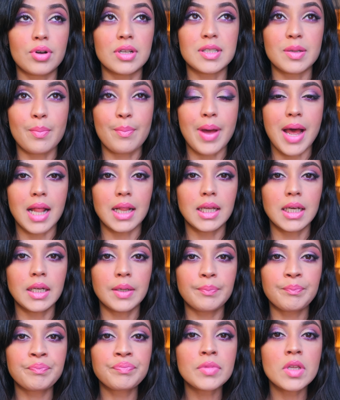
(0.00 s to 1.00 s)
Prism
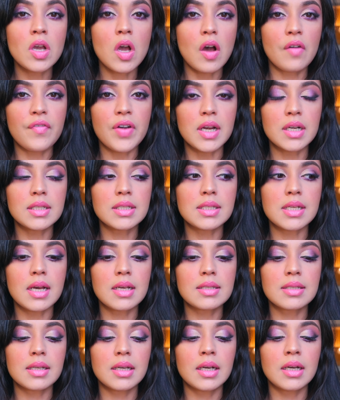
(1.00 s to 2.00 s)
palette of
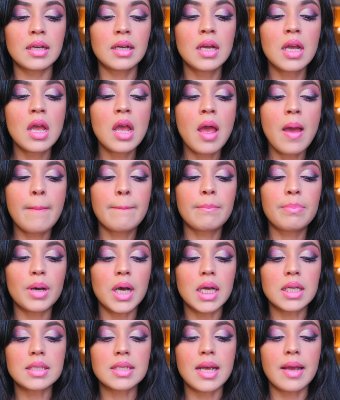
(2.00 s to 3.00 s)
Anastasia.
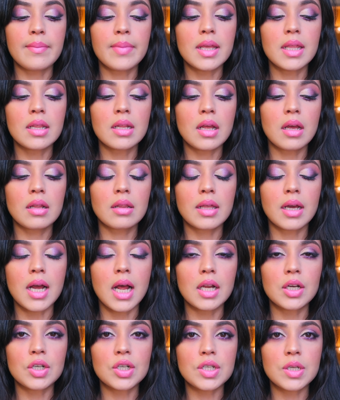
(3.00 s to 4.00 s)
But I mean, the
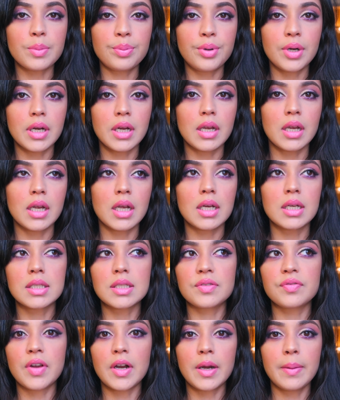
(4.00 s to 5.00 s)
colors are pretty,
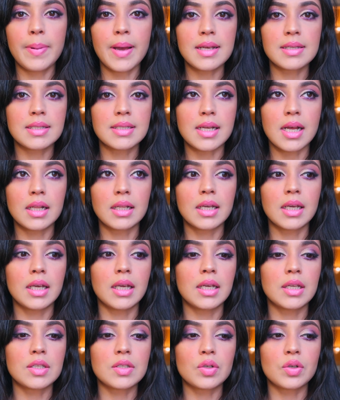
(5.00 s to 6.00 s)
it's very
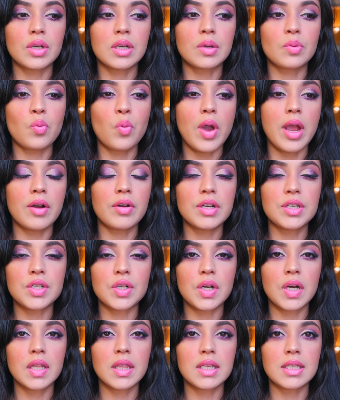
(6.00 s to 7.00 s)
pastel-y, so you could wear it
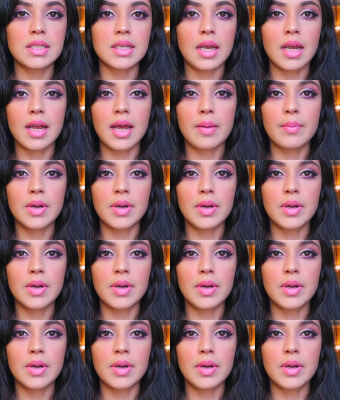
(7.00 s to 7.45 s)
during the day.